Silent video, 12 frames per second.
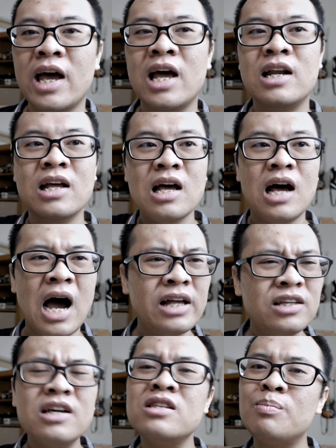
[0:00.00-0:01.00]
And
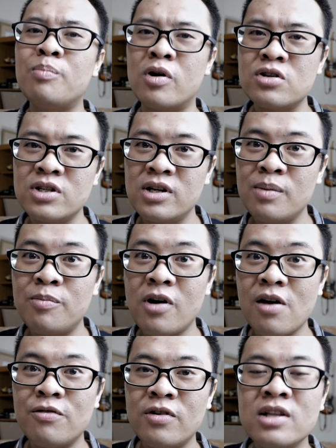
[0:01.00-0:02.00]
I think it's a personal
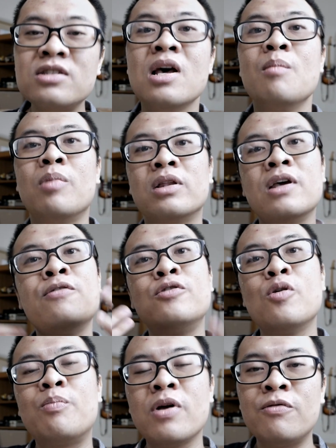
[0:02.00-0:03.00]
preference, but if
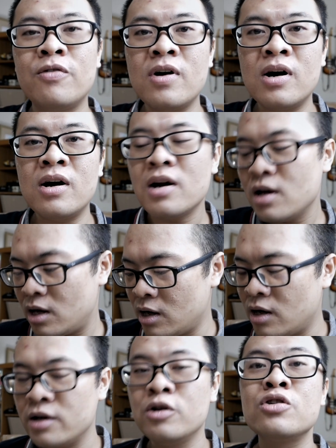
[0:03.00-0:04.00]
you prefer
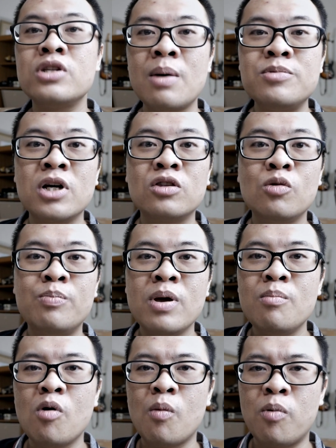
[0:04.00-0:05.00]
uh, your subject to
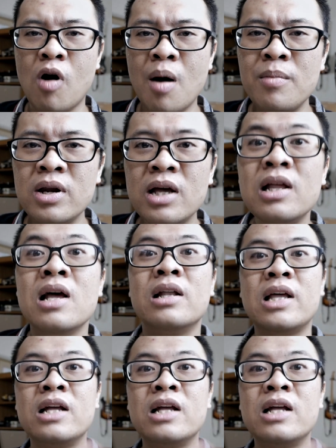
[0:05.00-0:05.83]
be more prominent,